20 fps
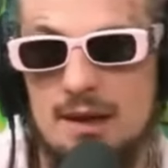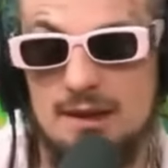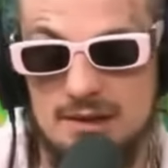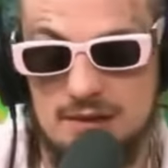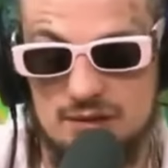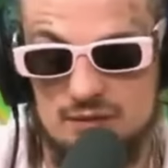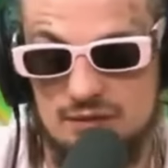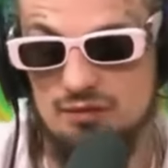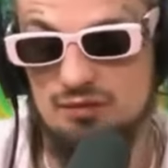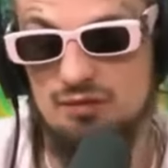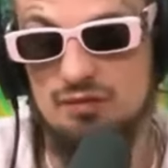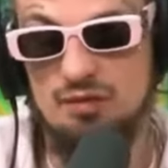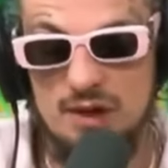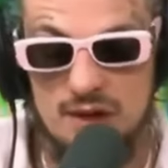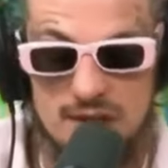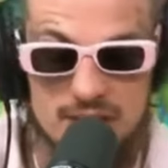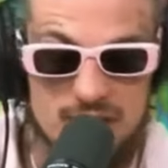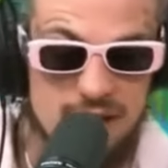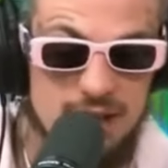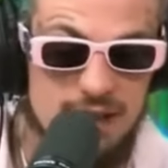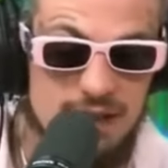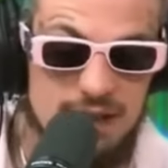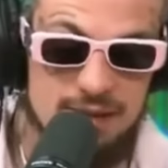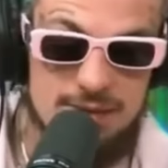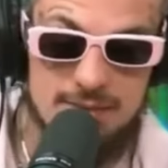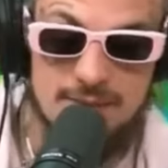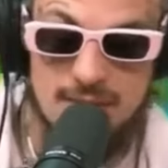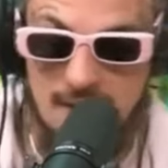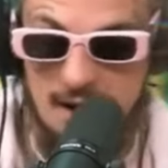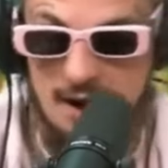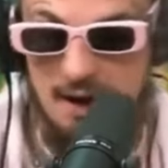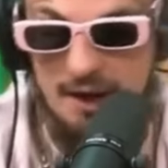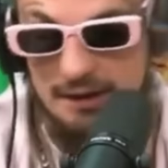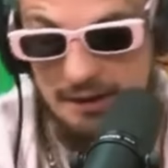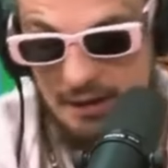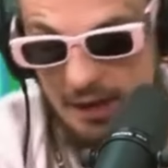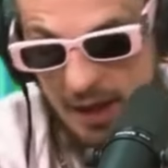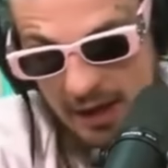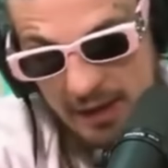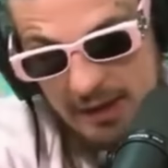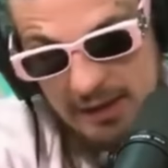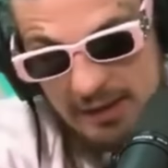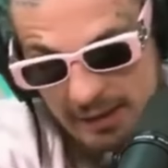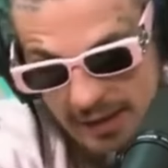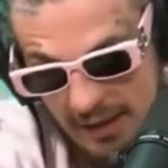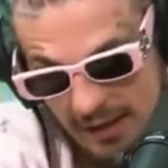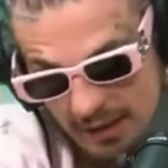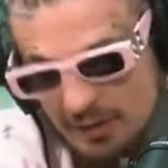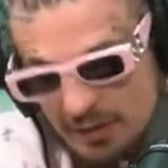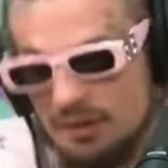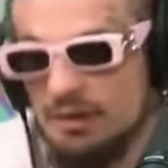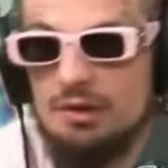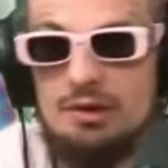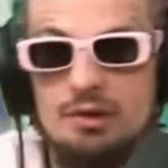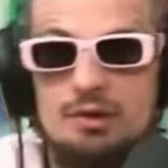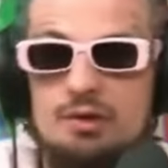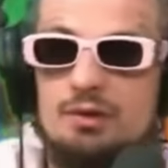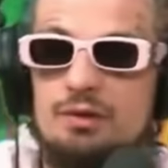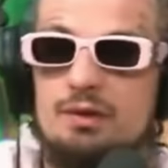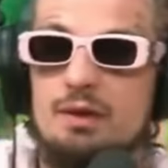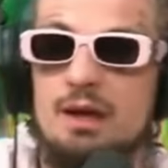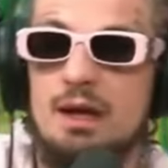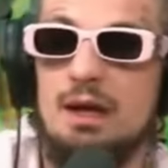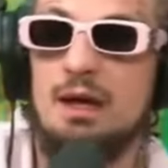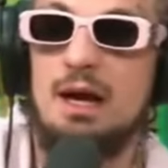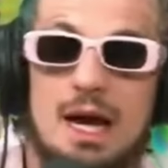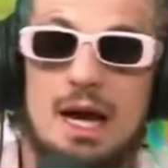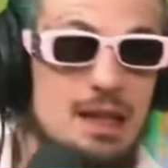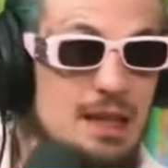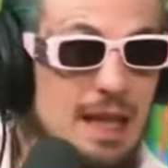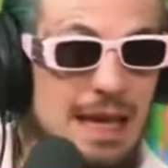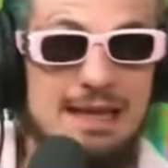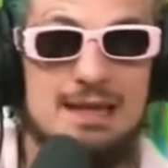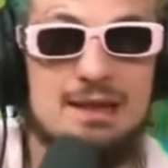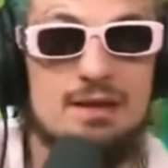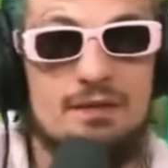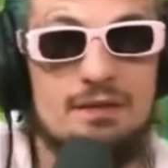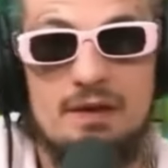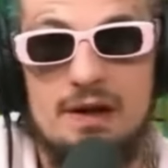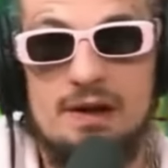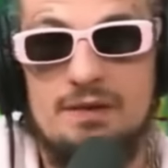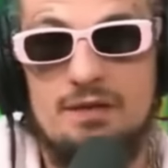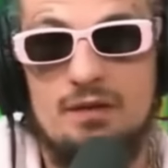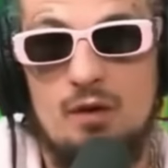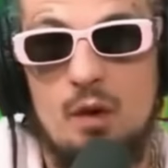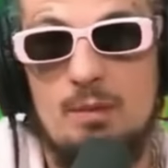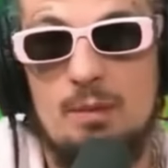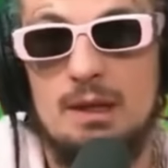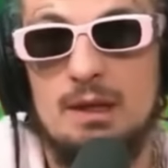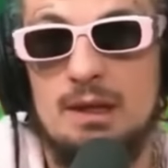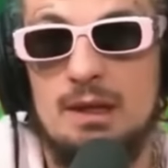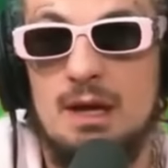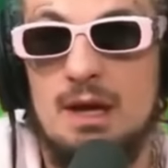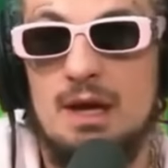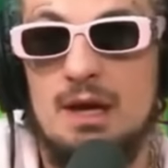I just really am not ducking that little dude. I like the fight for me.